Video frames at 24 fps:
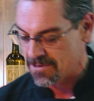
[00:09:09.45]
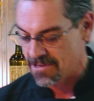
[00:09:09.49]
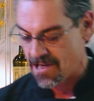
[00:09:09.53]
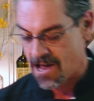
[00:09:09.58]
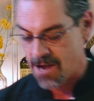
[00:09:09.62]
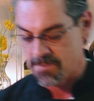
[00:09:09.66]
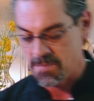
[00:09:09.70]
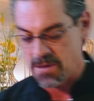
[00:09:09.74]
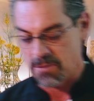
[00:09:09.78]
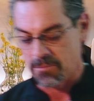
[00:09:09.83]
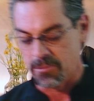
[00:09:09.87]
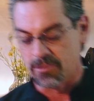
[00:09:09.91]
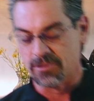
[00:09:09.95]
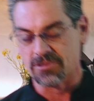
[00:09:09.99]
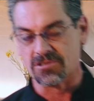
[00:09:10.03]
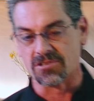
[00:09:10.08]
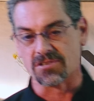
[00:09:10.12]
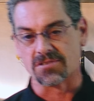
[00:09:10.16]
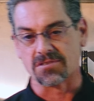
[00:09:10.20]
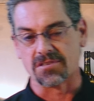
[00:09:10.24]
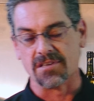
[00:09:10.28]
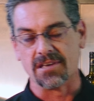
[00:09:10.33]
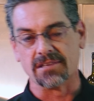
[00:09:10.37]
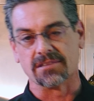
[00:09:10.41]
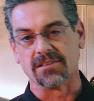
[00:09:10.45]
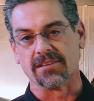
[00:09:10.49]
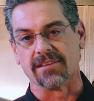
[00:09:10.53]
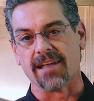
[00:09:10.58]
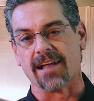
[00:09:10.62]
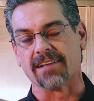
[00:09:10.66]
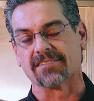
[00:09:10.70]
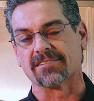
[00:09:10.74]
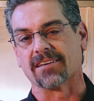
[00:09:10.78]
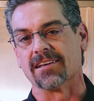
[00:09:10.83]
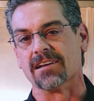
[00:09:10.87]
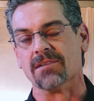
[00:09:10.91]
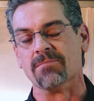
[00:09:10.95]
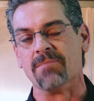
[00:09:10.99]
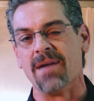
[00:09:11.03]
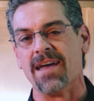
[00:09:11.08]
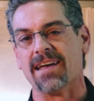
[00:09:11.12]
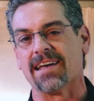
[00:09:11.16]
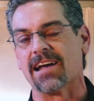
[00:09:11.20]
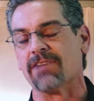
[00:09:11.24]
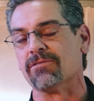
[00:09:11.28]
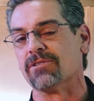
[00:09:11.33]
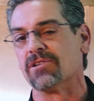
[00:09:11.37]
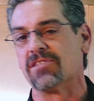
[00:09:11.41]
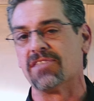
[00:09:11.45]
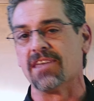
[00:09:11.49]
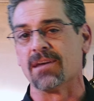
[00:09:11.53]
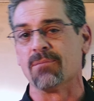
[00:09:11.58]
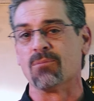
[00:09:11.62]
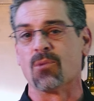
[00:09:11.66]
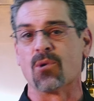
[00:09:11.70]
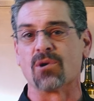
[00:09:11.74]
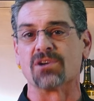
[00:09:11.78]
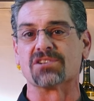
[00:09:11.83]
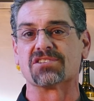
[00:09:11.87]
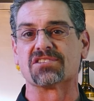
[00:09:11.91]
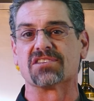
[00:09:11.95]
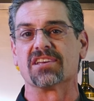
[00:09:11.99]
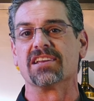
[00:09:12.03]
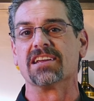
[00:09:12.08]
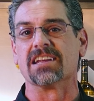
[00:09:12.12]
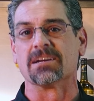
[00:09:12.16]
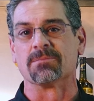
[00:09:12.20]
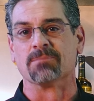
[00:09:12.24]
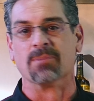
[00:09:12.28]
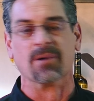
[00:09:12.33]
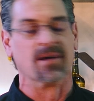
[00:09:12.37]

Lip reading: a lot of people would just think that that's going to make everything more acidic,